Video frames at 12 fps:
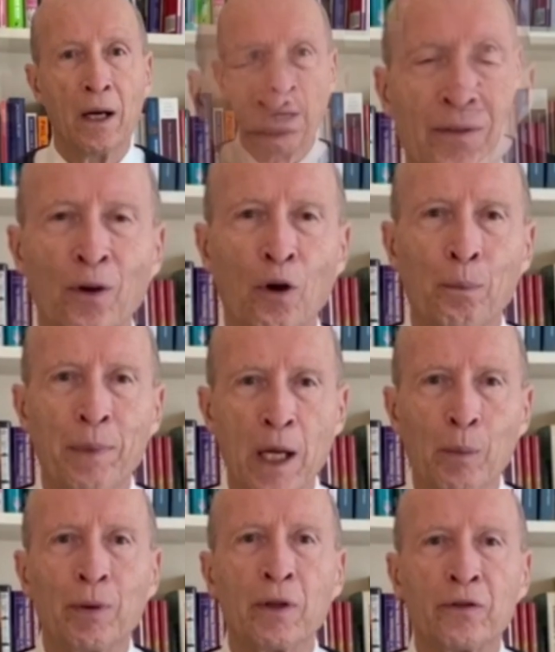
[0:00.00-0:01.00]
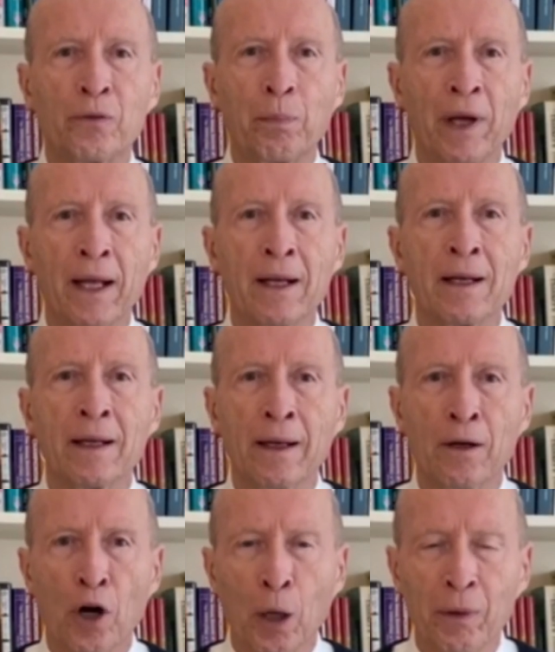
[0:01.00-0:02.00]
So people spend an
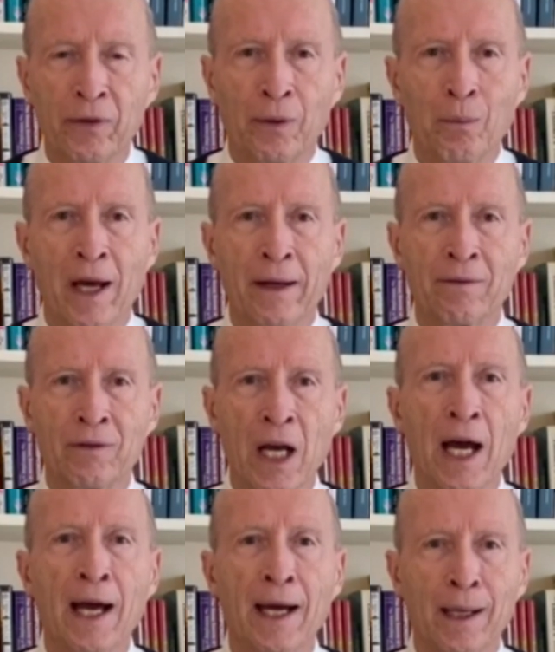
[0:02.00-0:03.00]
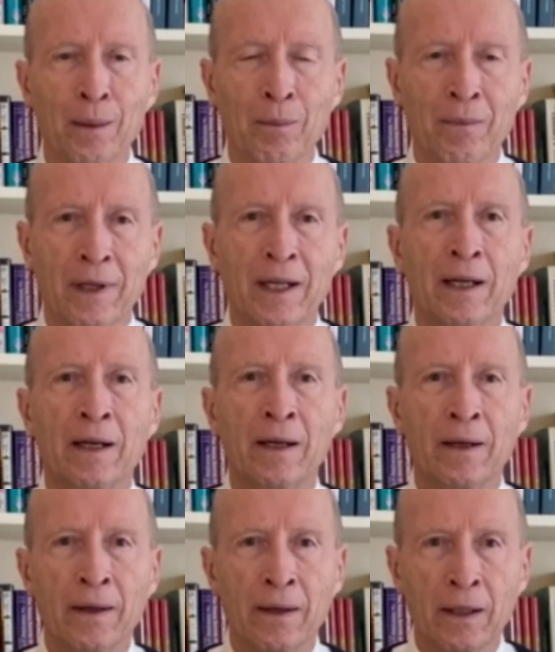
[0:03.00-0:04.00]
enormous amount of time
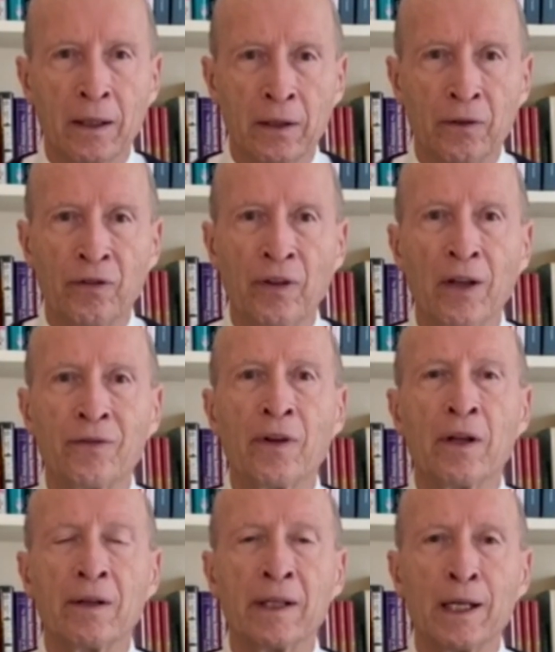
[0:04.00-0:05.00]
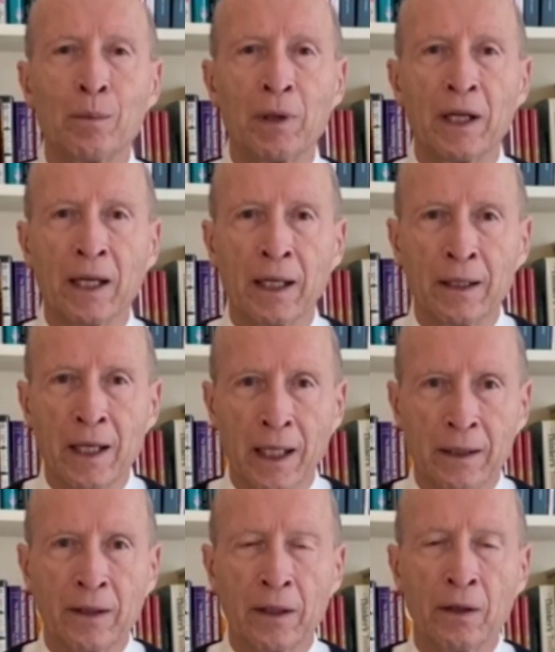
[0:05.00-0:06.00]
consistently being
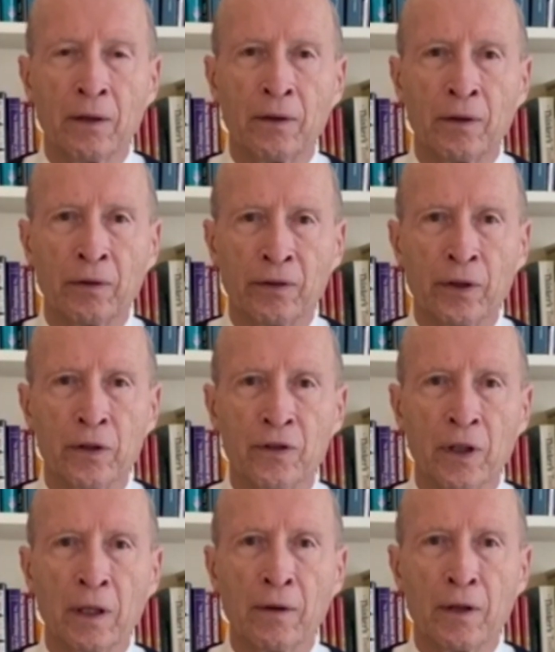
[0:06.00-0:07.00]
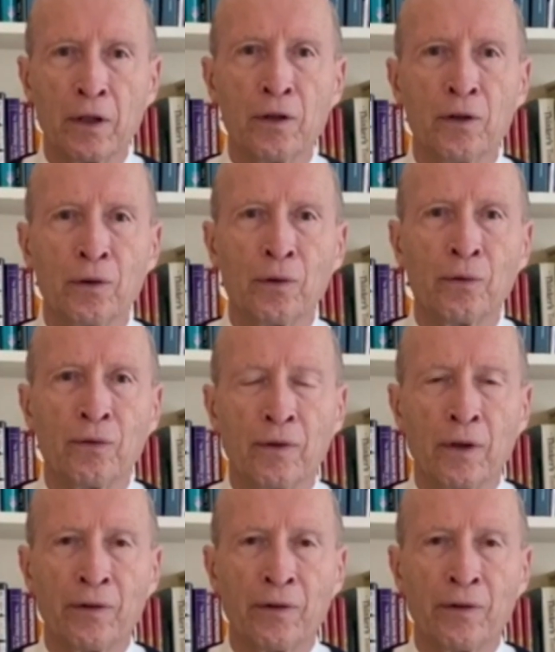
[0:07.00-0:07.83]
addicted to searching the news to